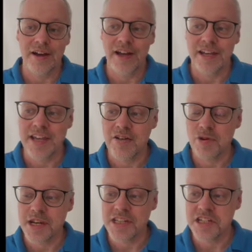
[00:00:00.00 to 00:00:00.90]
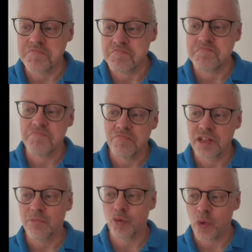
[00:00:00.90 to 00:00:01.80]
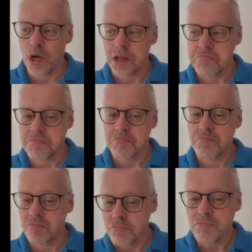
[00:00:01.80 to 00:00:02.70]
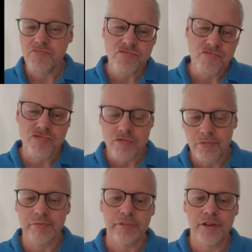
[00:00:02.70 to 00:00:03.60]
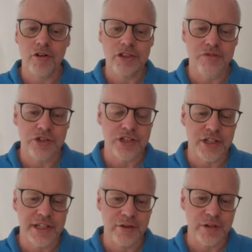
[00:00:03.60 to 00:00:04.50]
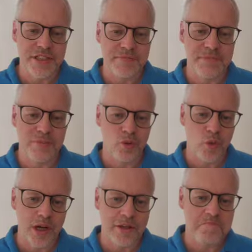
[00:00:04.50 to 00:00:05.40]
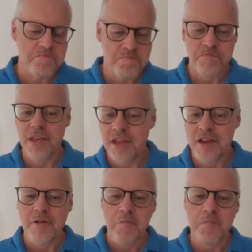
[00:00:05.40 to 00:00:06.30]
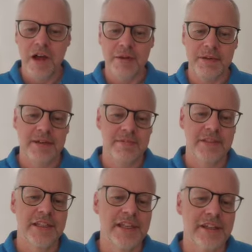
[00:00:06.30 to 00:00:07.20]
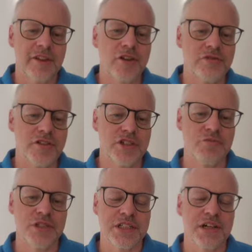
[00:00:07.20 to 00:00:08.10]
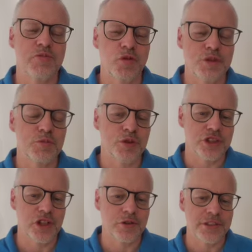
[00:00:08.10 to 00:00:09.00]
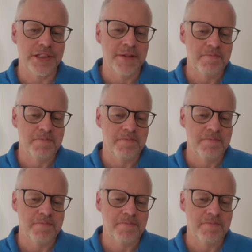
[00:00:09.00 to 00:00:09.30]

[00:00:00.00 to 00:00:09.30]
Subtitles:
Kiwi dip number 1. Oz version of Kiwi dip number 1. Maybe. The Oz version was more salty.